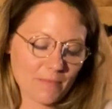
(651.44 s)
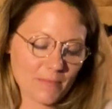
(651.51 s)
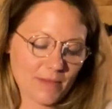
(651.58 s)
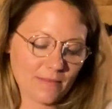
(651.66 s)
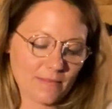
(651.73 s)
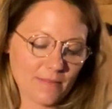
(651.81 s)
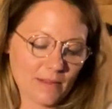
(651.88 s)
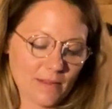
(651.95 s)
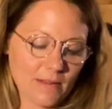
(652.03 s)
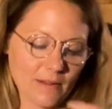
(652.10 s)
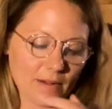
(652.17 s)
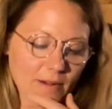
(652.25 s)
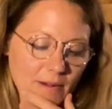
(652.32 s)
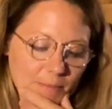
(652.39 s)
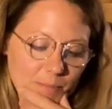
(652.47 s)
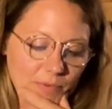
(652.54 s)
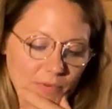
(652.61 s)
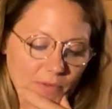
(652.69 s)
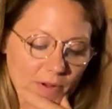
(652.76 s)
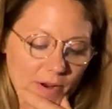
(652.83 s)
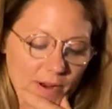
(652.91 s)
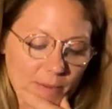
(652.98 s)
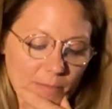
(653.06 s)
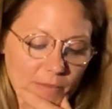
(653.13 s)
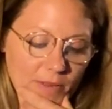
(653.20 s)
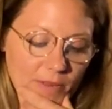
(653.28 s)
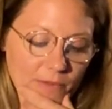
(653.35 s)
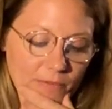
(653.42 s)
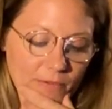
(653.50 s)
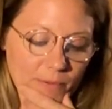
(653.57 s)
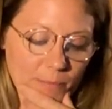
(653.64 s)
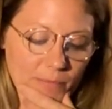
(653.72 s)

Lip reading: Let me see here. I'm sorry, I'm looking for a